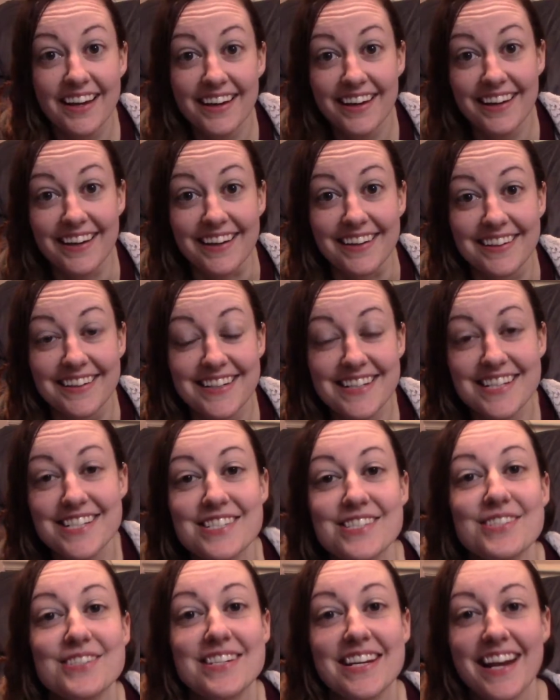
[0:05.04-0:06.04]
Hey,
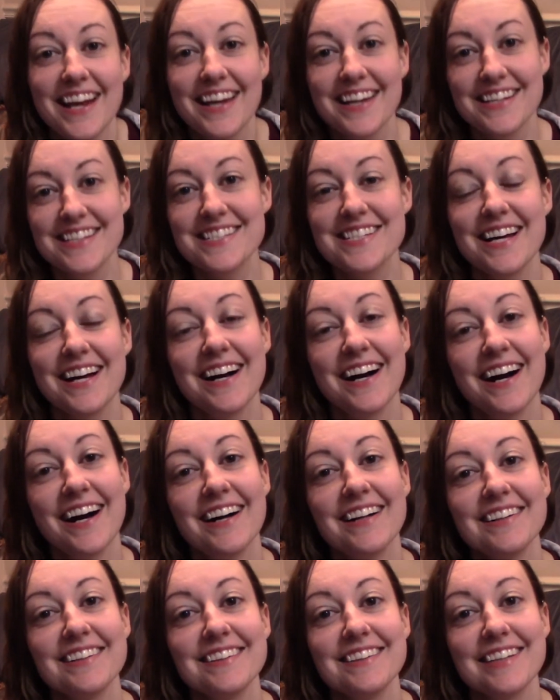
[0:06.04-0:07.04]
so today is
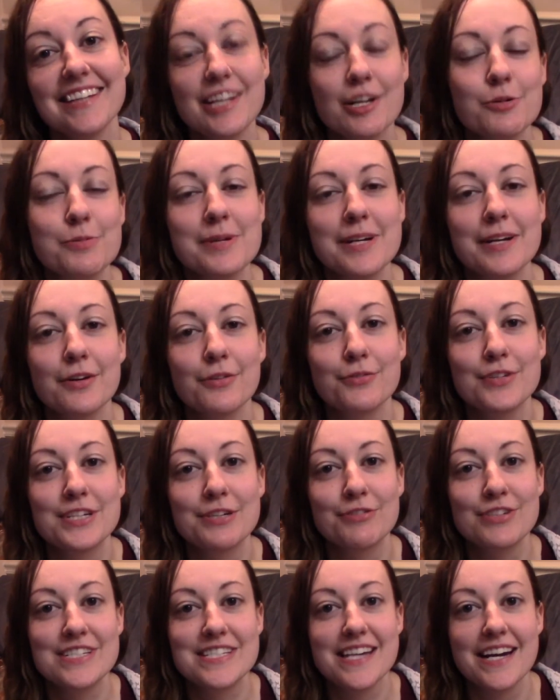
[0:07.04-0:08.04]
a little bit of a
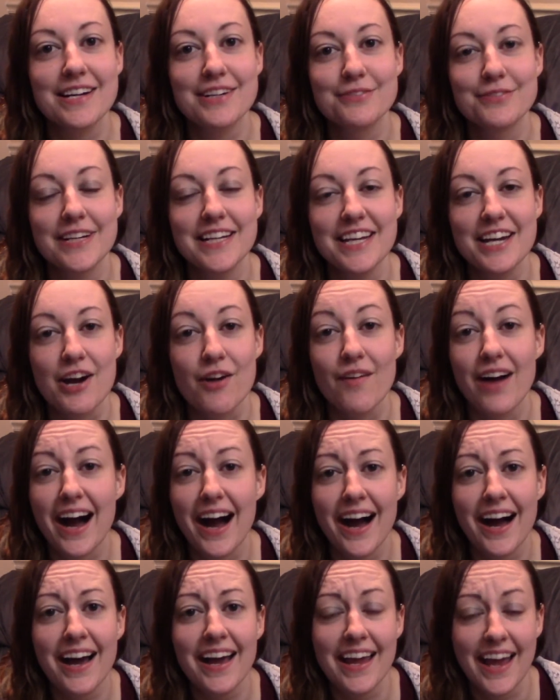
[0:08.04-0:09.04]
different style video.
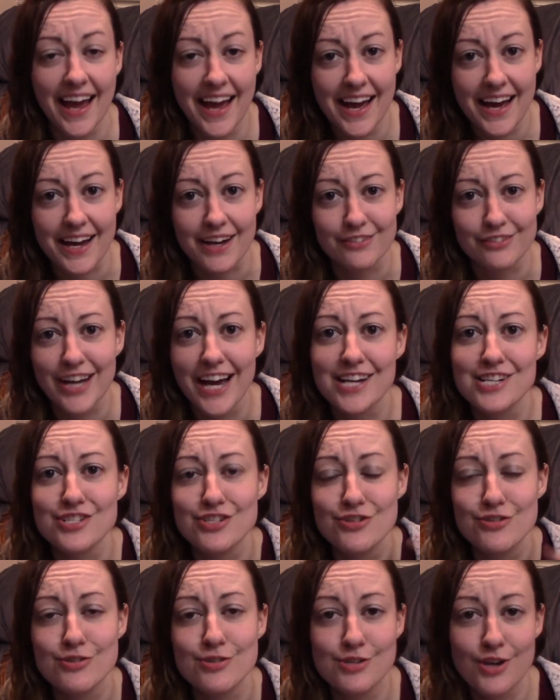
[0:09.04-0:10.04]
I have, as
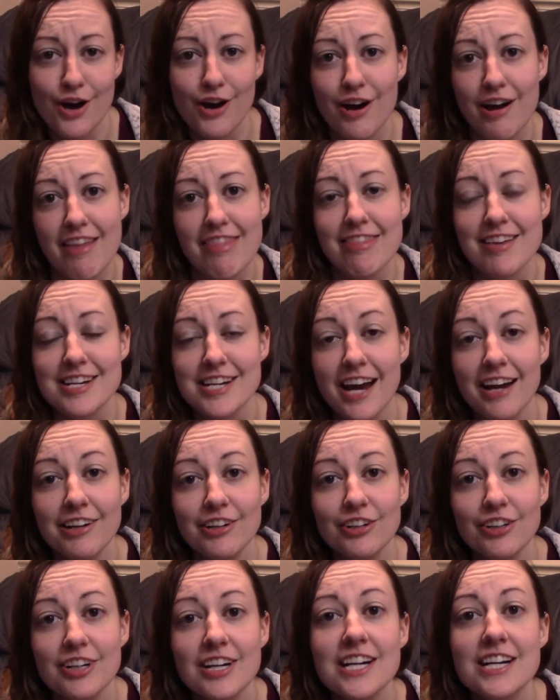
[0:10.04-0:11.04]
you saw in the
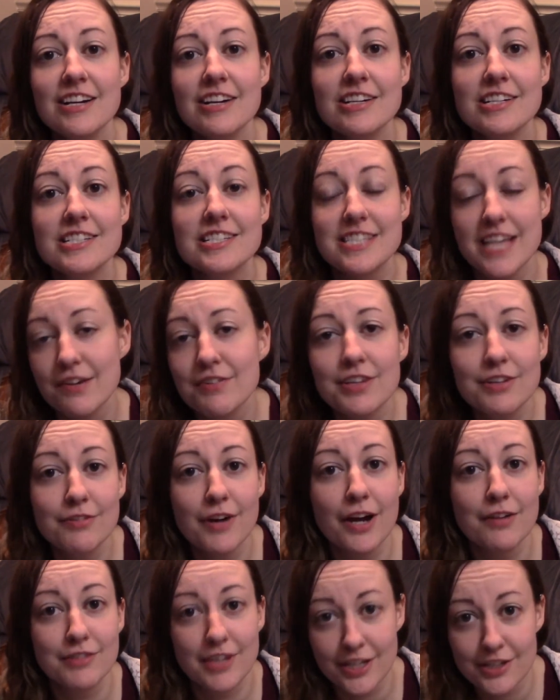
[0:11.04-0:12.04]
title,
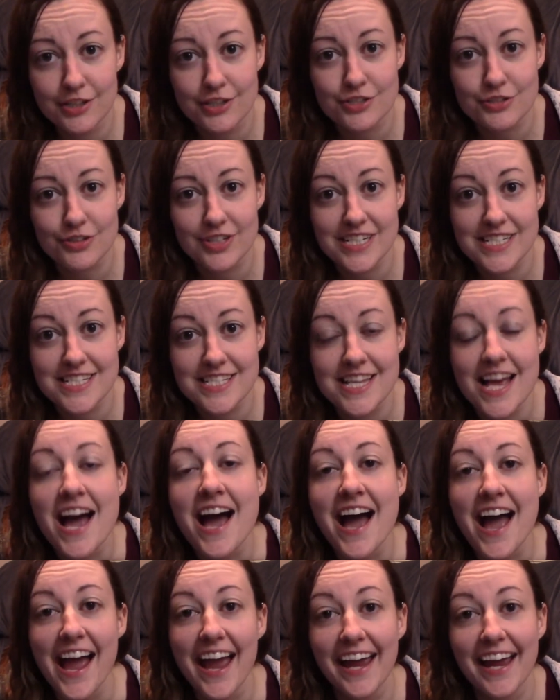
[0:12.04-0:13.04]
75 Kinder Joys,
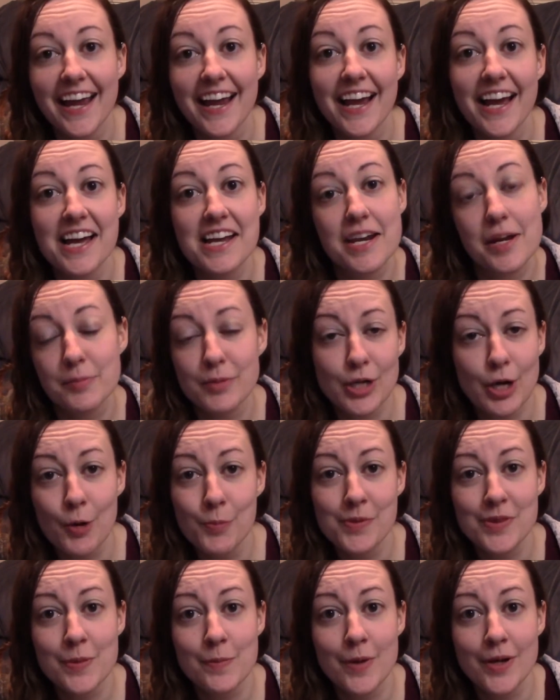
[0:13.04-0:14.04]
and I'm going to
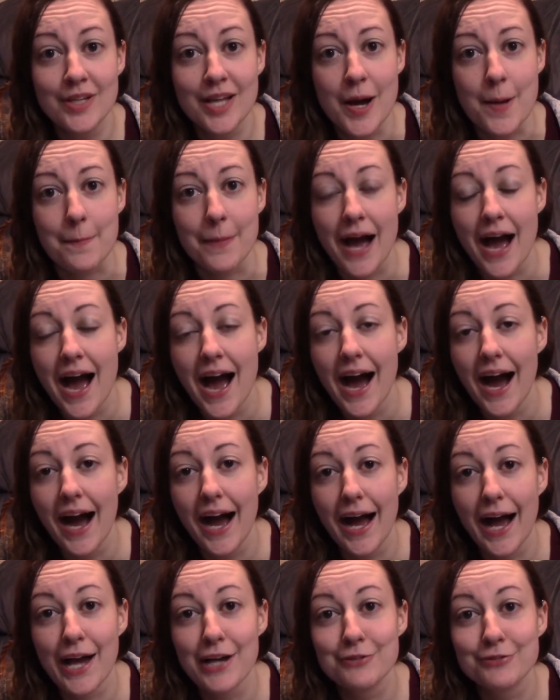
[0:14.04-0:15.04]
open them all up.
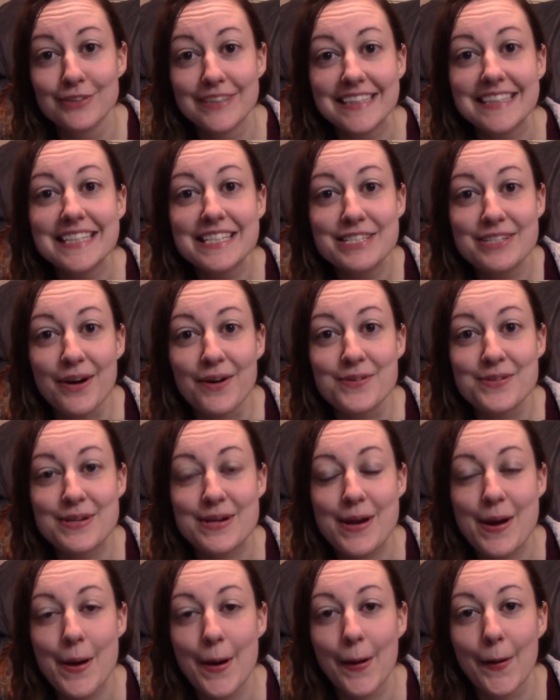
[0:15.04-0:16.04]
I really don't
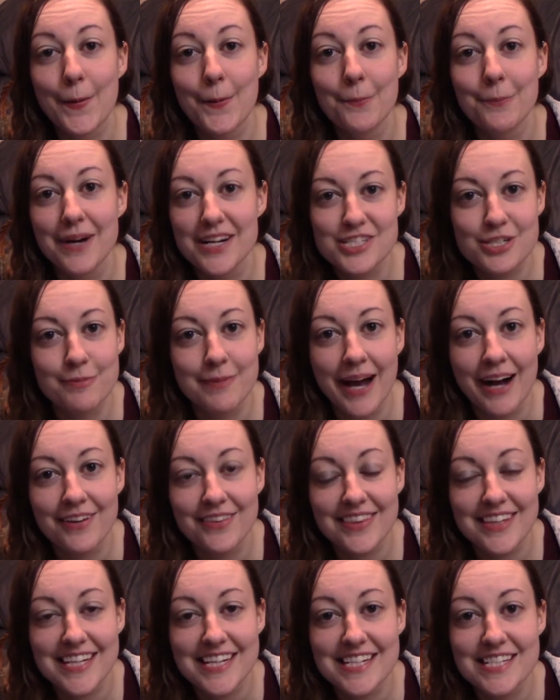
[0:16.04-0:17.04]
know much
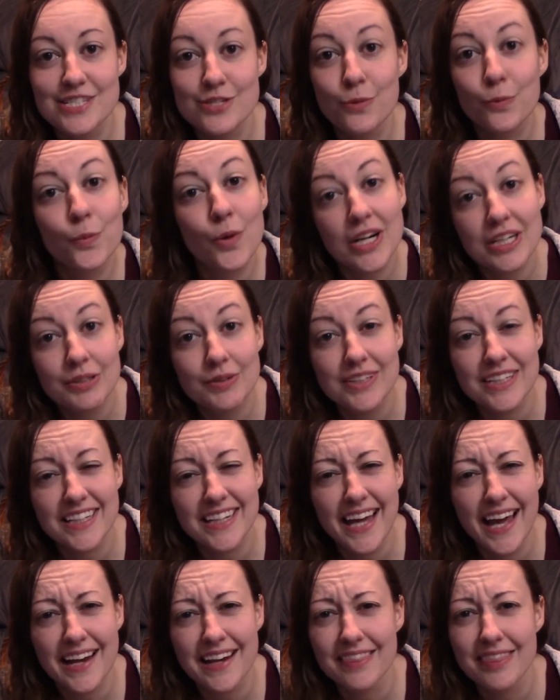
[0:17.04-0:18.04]
about these, what you can
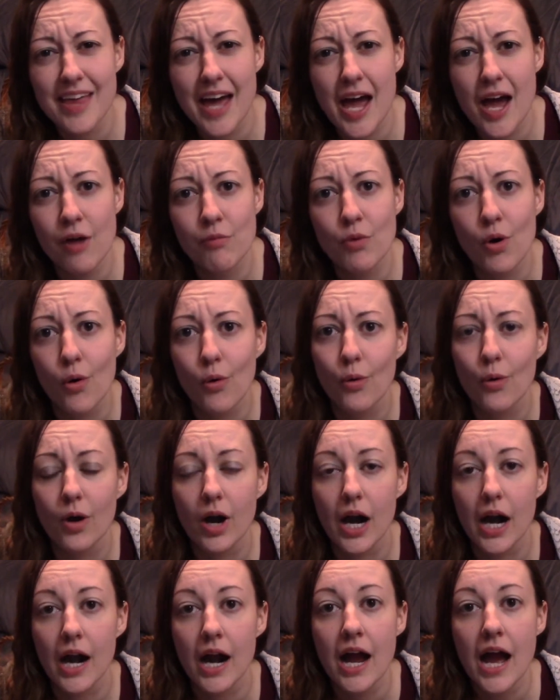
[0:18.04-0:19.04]
get in them,
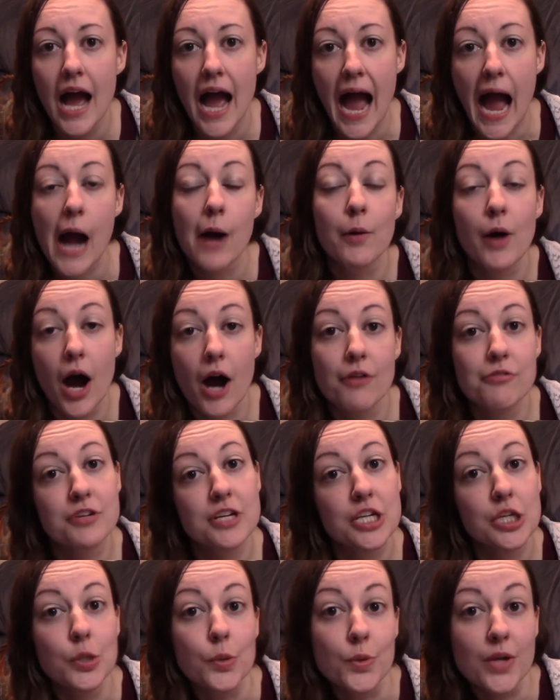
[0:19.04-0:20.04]
or how
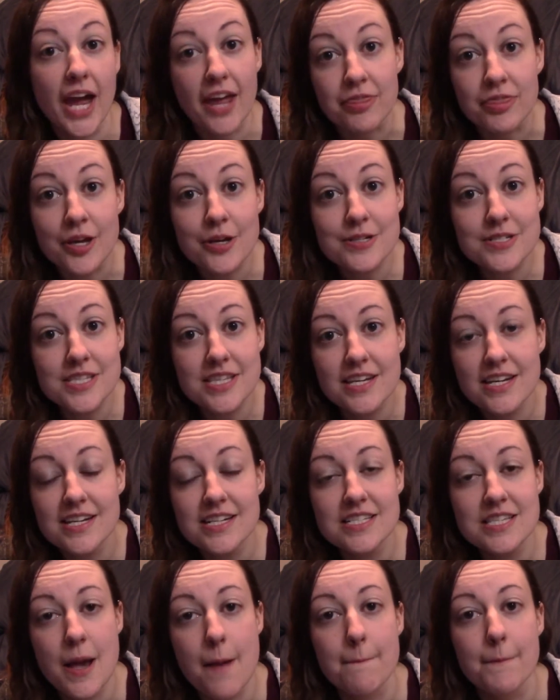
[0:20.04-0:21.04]
often you get those
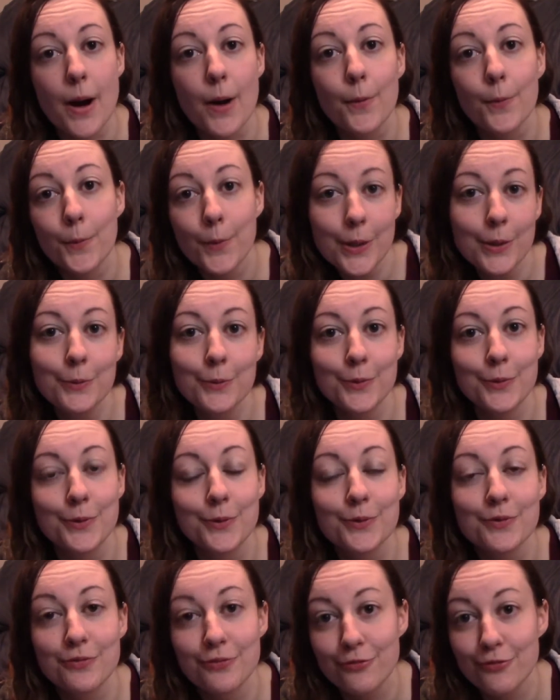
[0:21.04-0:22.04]
things, but we will
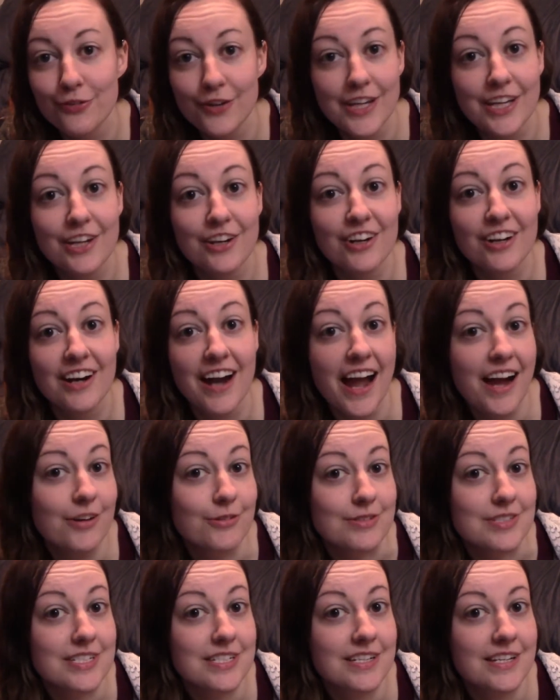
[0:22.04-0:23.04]
figure
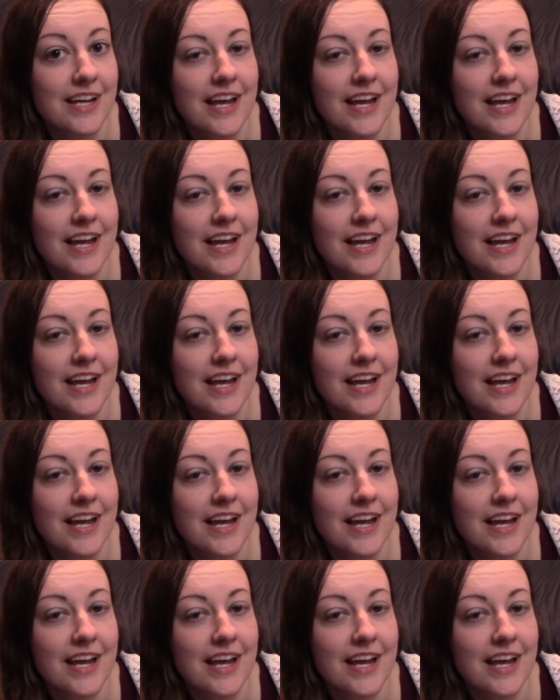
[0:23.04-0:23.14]
out.